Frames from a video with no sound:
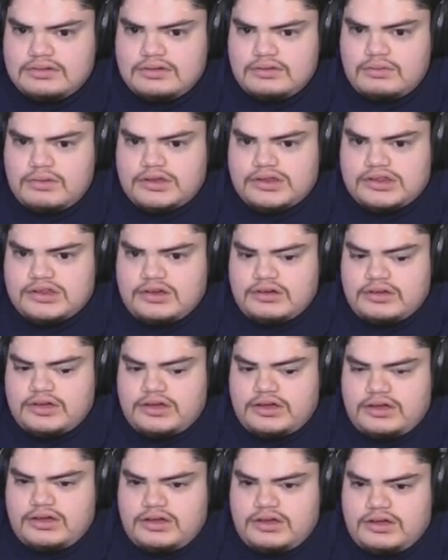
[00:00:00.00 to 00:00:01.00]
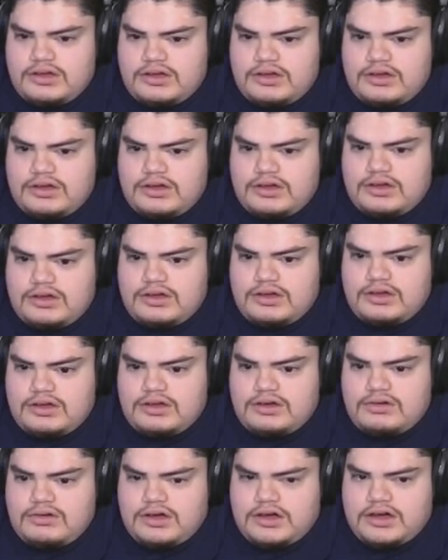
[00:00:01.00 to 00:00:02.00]
Juan Soto!
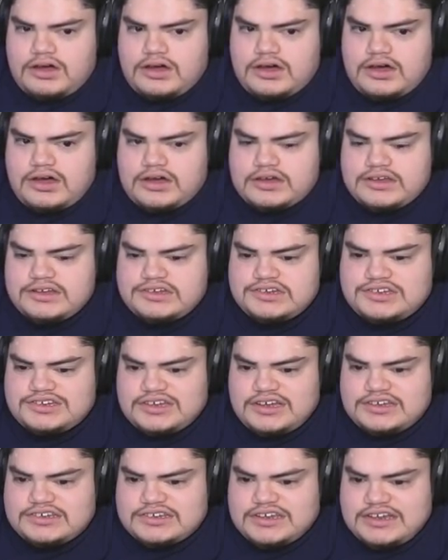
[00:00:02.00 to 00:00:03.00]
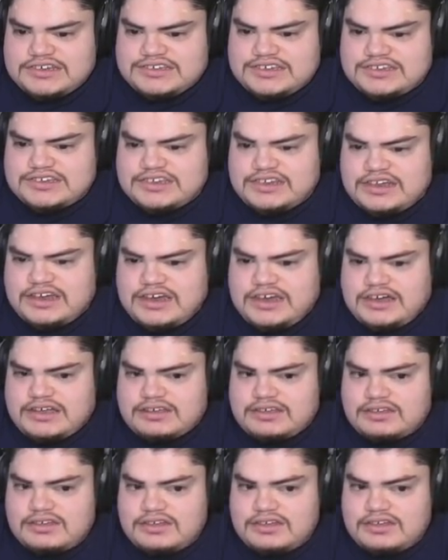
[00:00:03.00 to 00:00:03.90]
Aw, oh, he just gets it to land.